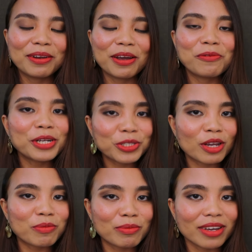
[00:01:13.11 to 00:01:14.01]
Now, what
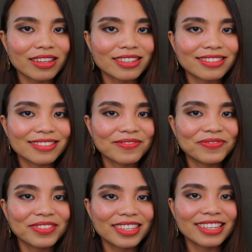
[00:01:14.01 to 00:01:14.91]
do I mean by this?
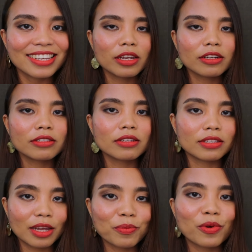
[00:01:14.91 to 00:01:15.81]
Here's a
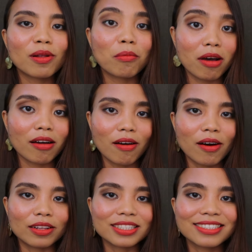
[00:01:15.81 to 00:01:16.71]
sample mock
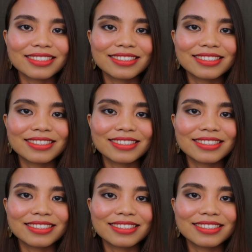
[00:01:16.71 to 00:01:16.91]
call.